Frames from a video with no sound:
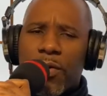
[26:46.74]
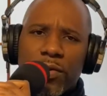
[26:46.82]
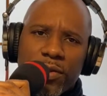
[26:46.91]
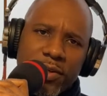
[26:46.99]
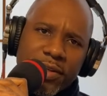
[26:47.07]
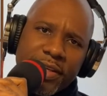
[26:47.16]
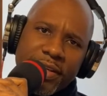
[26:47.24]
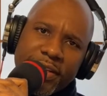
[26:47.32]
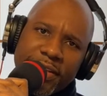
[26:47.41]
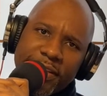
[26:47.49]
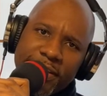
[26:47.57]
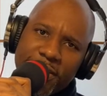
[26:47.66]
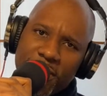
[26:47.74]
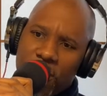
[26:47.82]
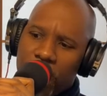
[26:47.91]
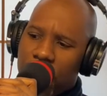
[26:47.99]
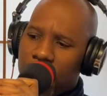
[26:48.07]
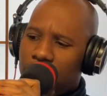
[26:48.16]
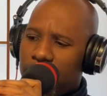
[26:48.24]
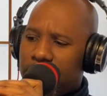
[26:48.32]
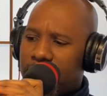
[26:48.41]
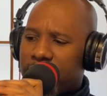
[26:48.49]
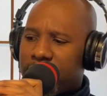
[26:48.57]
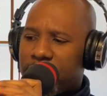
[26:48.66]

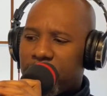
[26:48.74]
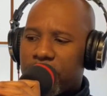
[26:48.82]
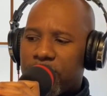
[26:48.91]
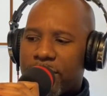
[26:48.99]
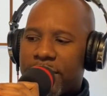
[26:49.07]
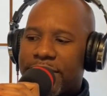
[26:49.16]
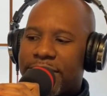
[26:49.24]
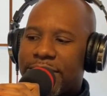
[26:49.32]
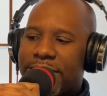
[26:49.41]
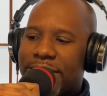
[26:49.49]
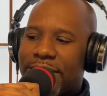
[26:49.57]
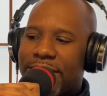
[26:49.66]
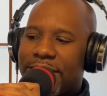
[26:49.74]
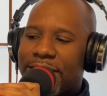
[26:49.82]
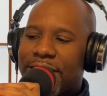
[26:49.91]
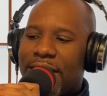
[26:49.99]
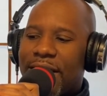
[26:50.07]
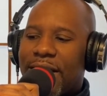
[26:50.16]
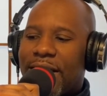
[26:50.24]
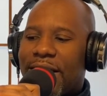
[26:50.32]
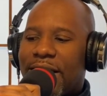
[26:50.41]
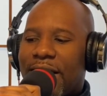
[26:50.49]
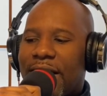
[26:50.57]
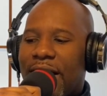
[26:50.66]
learning, social distancing.
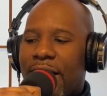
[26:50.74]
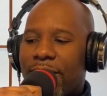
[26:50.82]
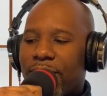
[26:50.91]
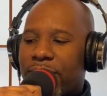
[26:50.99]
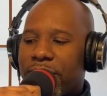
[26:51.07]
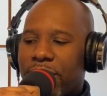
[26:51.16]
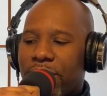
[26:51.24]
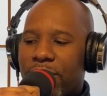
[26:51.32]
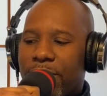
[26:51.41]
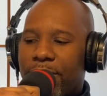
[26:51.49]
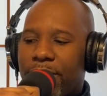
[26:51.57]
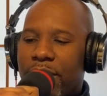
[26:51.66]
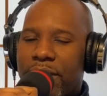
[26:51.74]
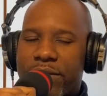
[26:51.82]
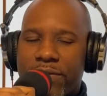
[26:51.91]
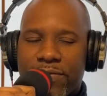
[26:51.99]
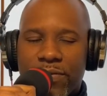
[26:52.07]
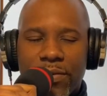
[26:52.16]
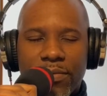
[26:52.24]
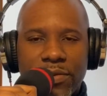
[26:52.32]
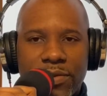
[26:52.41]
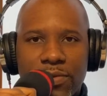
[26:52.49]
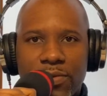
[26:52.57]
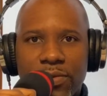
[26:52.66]
I haven't really heard much from
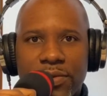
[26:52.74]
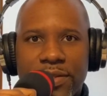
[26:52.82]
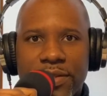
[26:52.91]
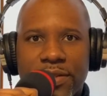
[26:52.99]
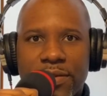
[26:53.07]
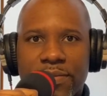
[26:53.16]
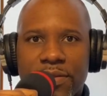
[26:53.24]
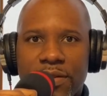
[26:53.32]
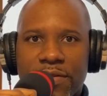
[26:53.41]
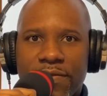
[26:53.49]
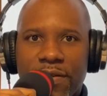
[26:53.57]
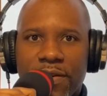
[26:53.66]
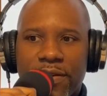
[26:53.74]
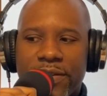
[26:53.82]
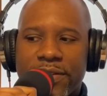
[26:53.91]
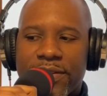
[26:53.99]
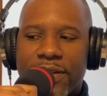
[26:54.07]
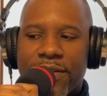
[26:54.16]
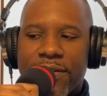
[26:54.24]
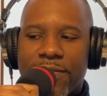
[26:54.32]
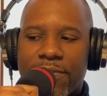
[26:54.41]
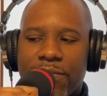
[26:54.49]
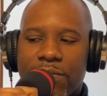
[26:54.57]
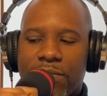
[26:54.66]
school systems as far as,
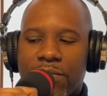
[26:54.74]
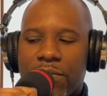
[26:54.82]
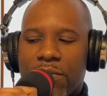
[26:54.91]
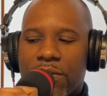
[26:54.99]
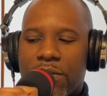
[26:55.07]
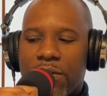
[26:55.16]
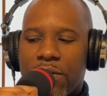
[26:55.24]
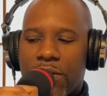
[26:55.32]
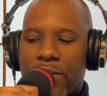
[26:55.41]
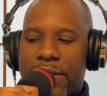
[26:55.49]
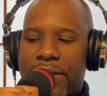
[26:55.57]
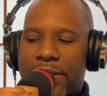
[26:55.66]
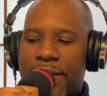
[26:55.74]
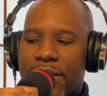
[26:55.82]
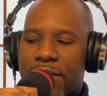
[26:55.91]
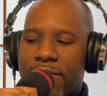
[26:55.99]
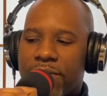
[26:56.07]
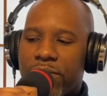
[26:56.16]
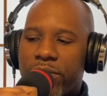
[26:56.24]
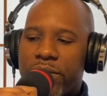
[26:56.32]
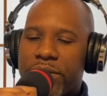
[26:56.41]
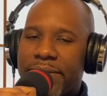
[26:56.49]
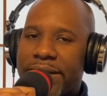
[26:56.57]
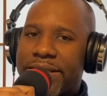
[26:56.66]
any negative
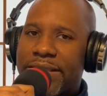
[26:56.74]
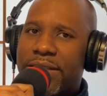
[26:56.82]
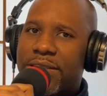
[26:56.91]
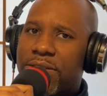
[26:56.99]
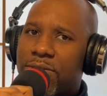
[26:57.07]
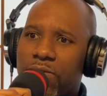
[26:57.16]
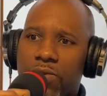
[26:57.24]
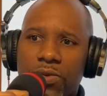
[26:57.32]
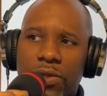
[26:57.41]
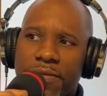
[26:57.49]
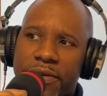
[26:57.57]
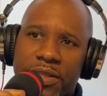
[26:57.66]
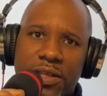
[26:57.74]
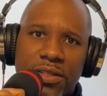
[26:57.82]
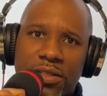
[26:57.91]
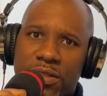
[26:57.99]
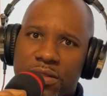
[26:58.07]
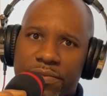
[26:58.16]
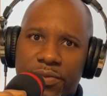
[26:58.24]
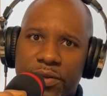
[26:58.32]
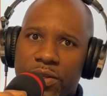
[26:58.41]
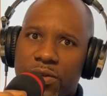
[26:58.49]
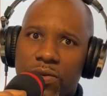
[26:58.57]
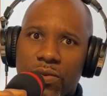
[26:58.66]
news. My son's school, everything's just
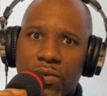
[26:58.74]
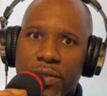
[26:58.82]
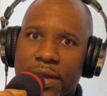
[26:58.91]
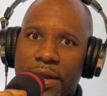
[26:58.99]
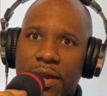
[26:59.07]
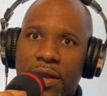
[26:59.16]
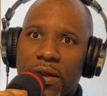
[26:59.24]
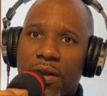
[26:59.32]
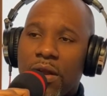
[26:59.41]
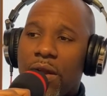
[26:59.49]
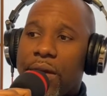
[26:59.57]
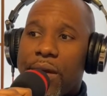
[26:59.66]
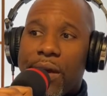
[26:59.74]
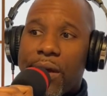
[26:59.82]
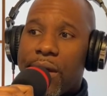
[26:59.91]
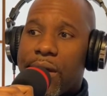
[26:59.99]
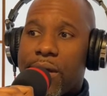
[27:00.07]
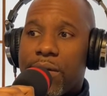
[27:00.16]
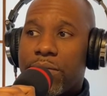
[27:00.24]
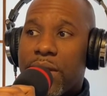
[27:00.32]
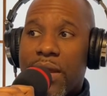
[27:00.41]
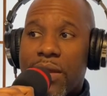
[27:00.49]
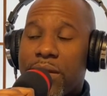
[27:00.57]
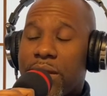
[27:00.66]
pretty cool there.
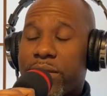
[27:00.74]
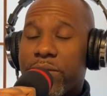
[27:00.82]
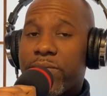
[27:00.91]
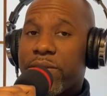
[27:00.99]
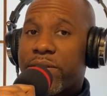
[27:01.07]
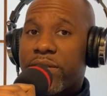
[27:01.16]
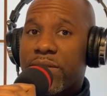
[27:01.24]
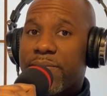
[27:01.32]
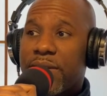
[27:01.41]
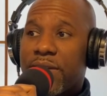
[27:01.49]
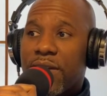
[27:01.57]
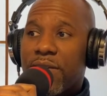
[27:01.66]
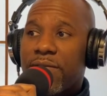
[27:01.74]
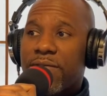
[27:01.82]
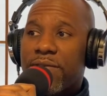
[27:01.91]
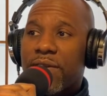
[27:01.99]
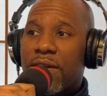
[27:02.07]
Yeah, nothing really to speak of.